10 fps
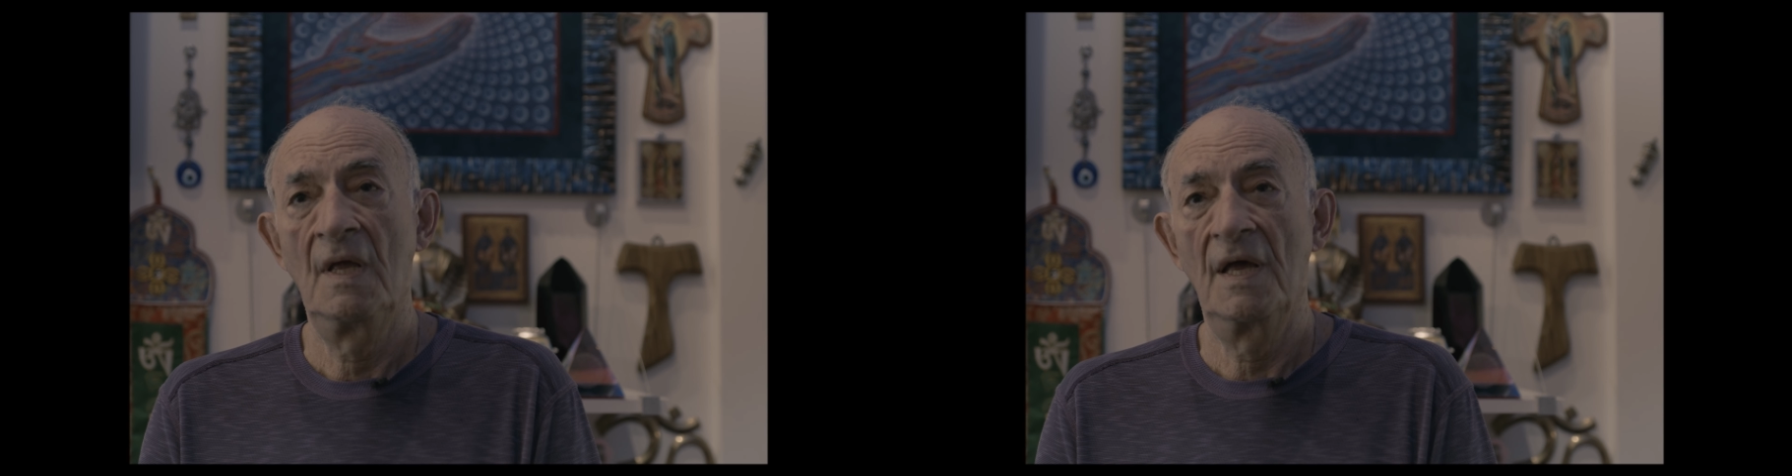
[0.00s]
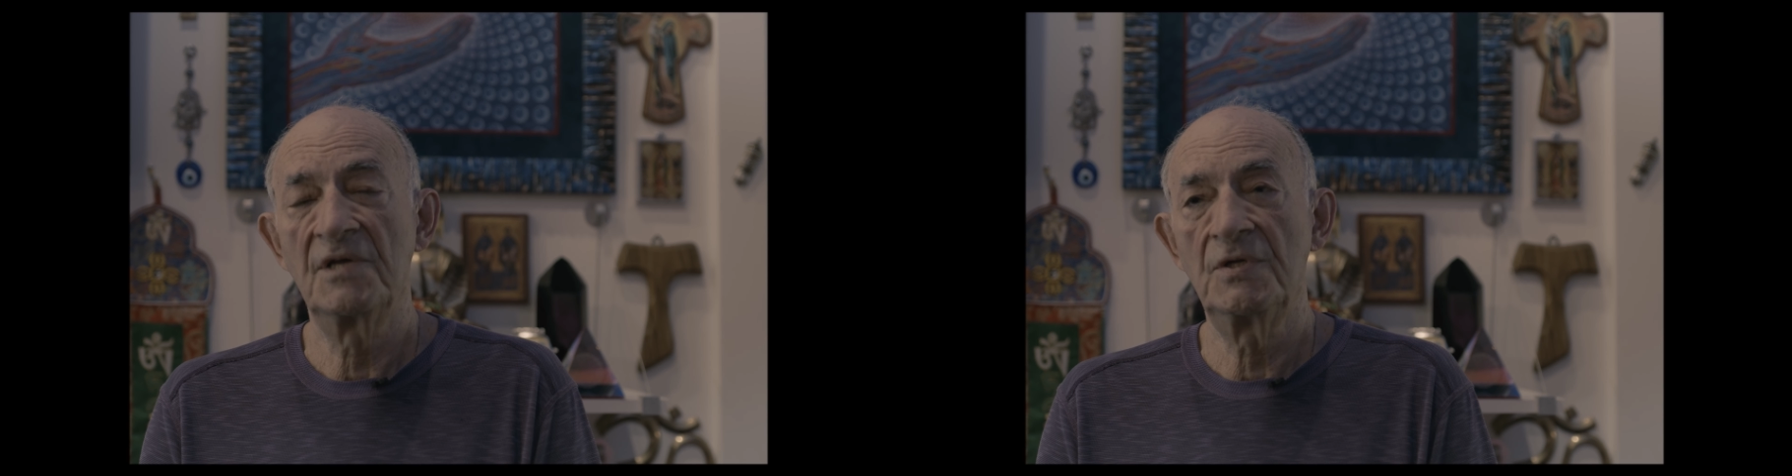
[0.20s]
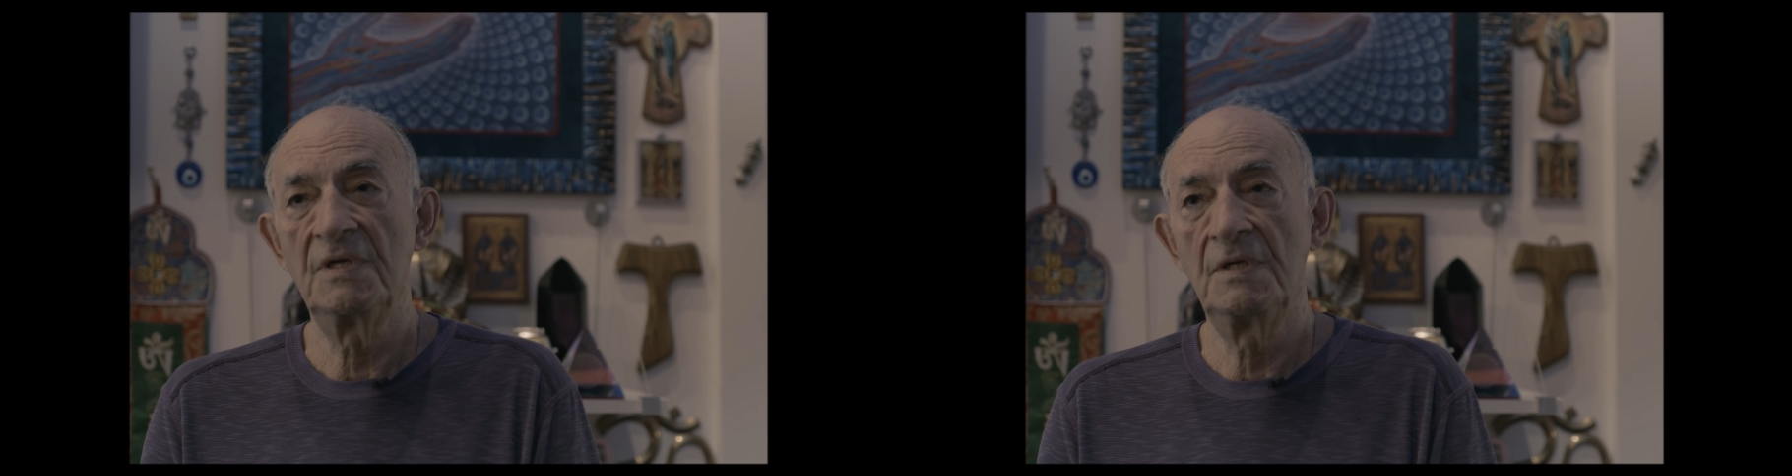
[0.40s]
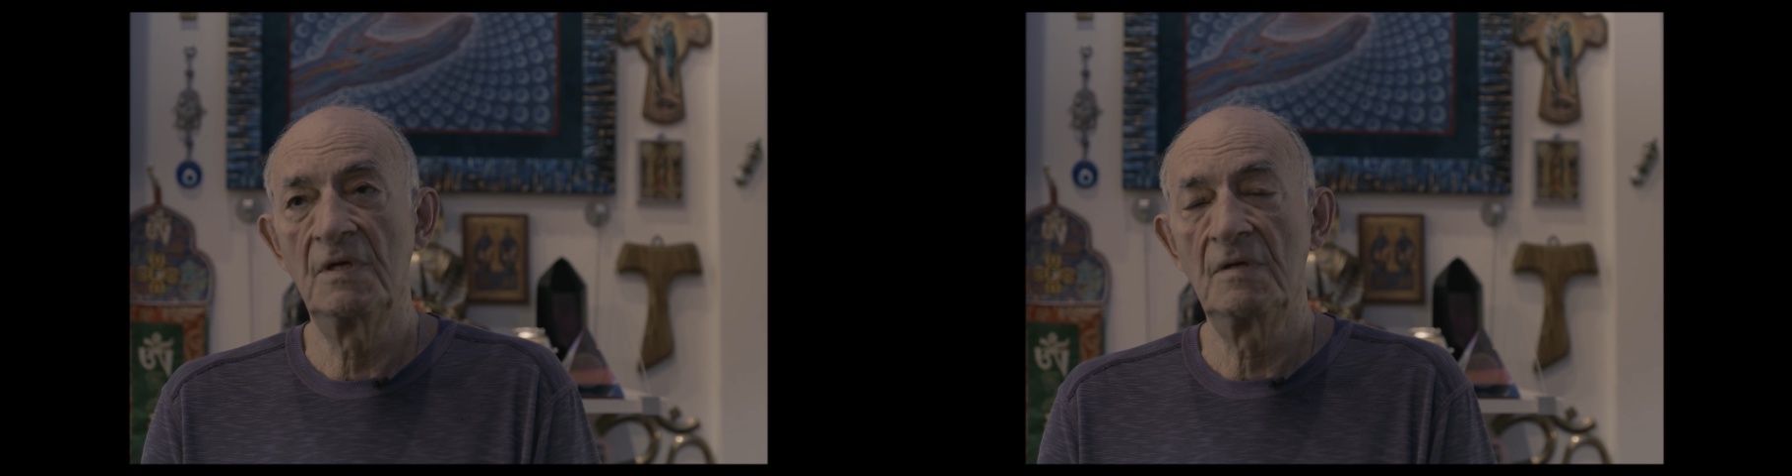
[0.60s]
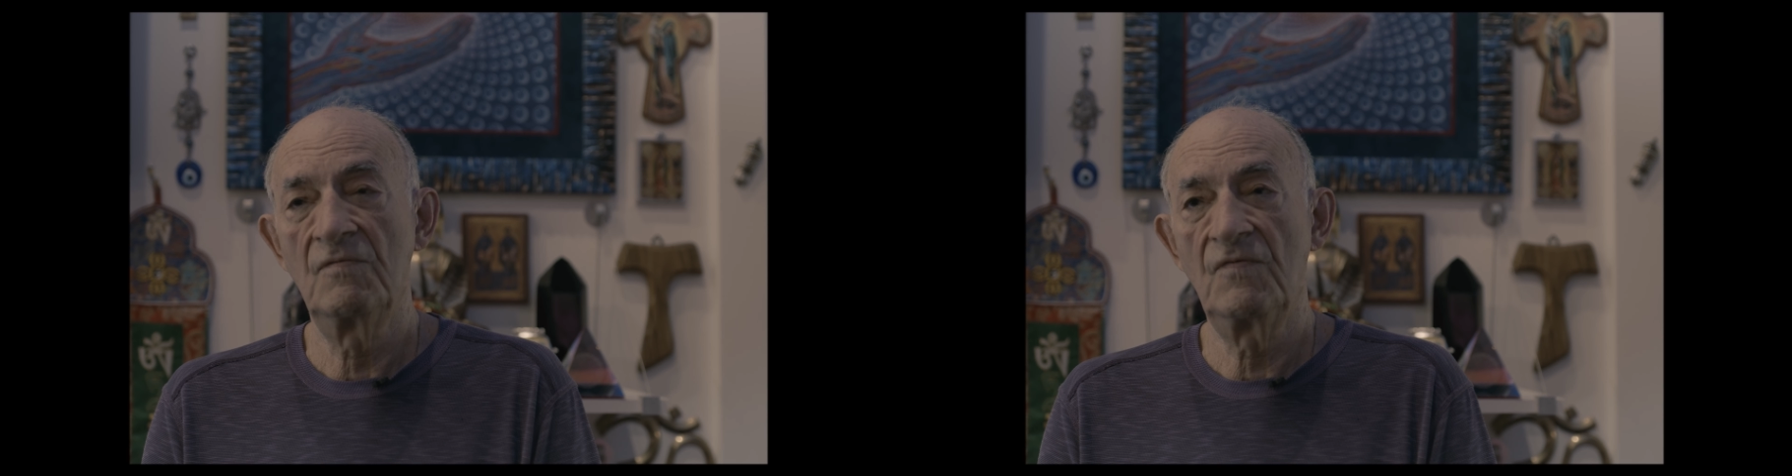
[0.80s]
as he
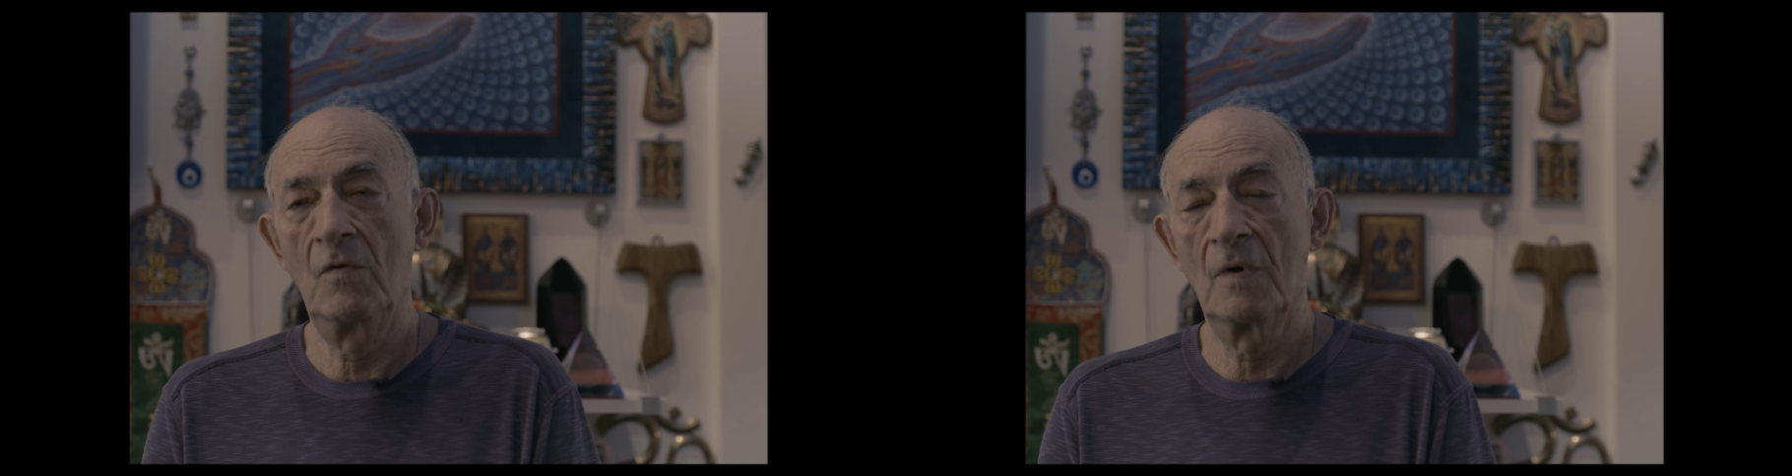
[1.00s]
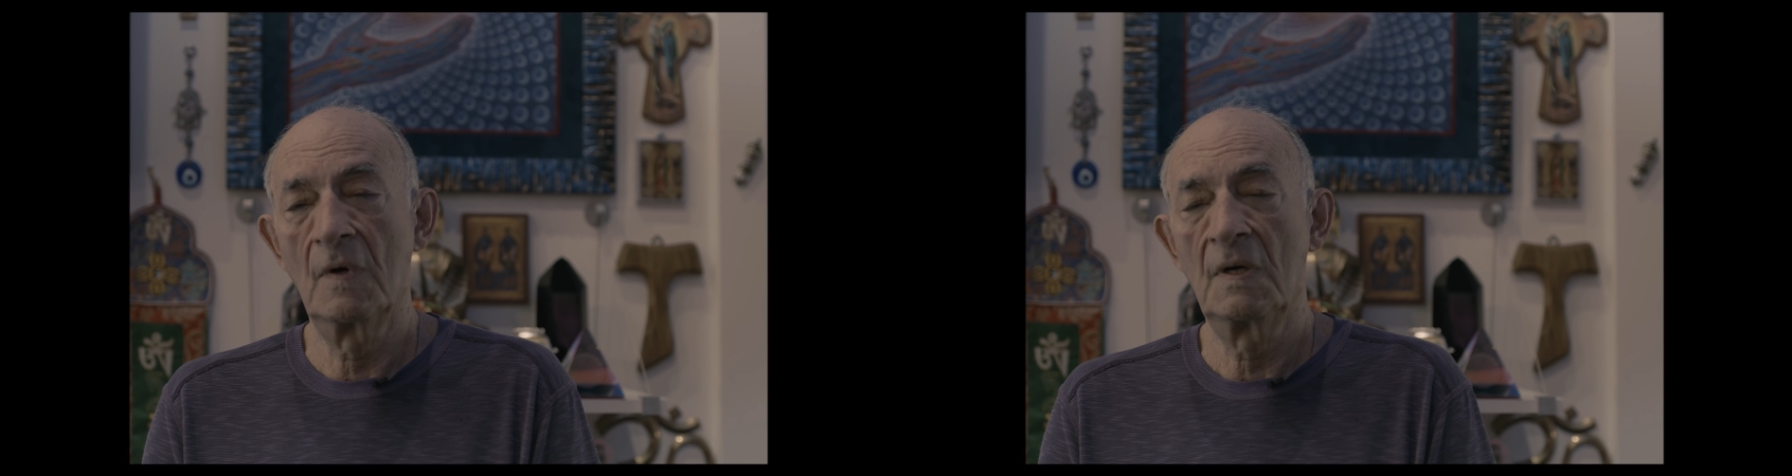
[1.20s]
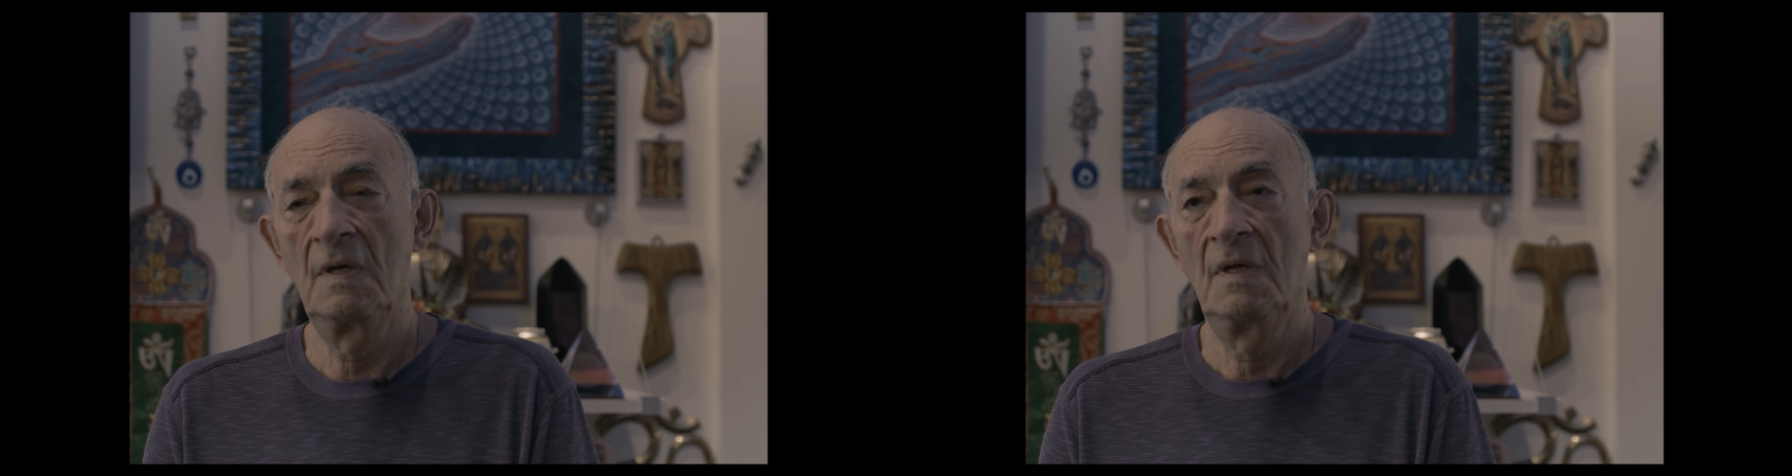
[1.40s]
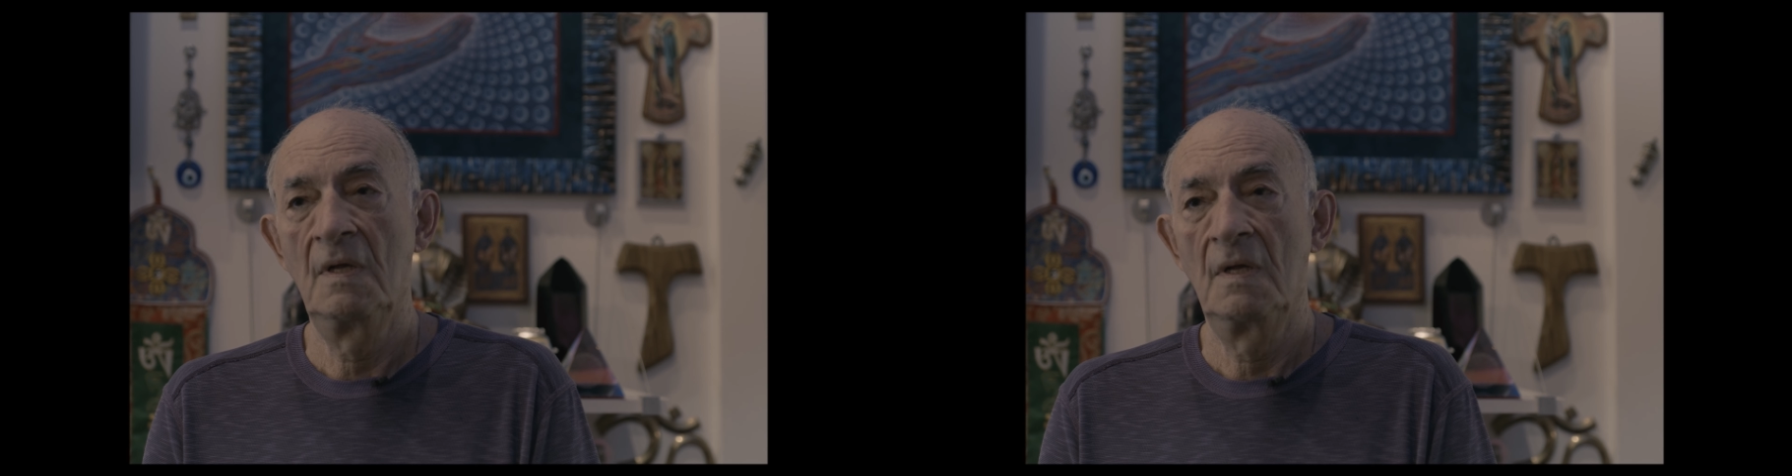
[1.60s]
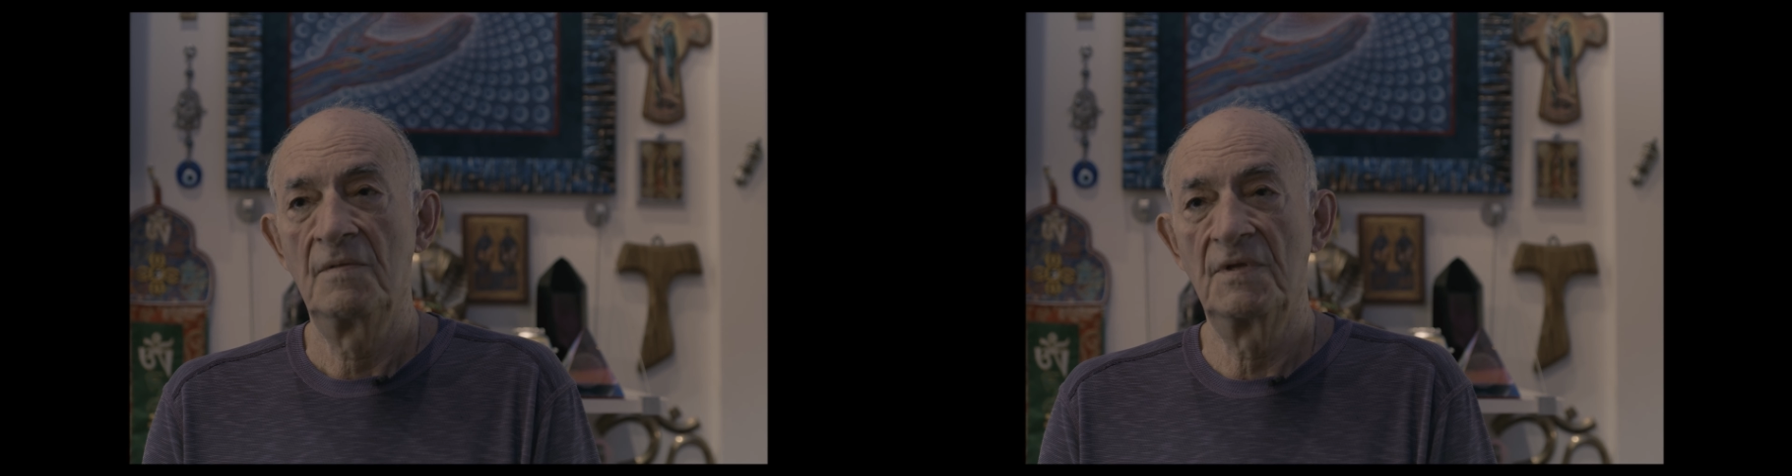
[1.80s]
did for
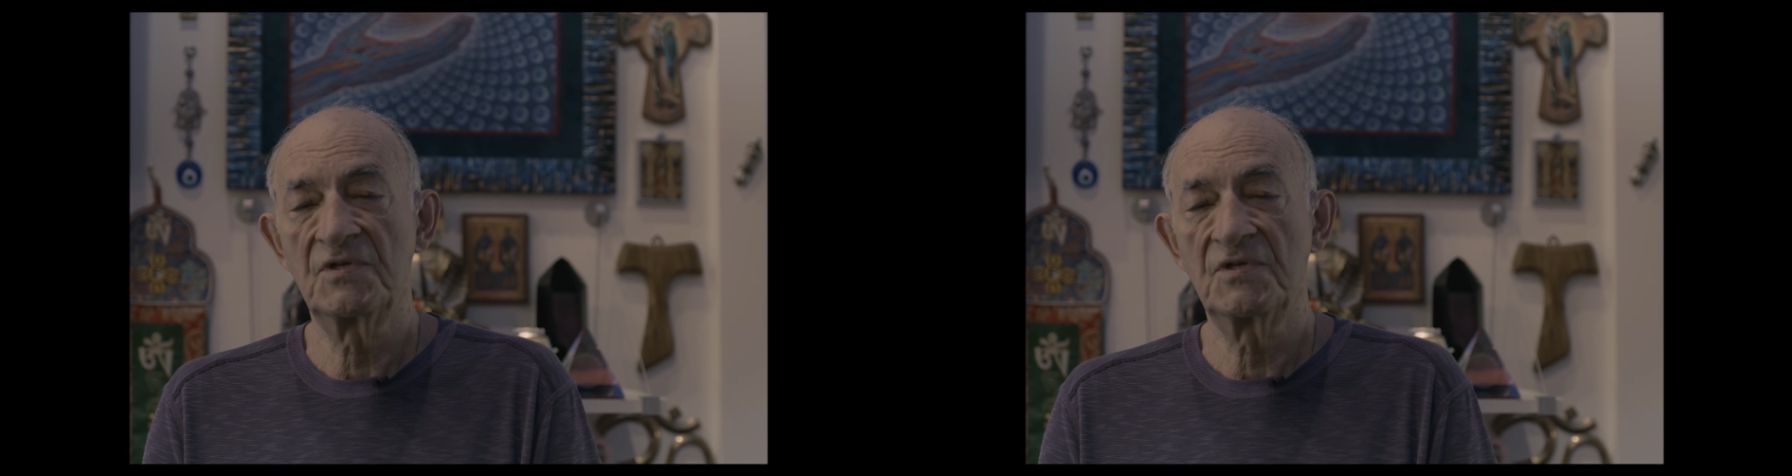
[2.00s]
the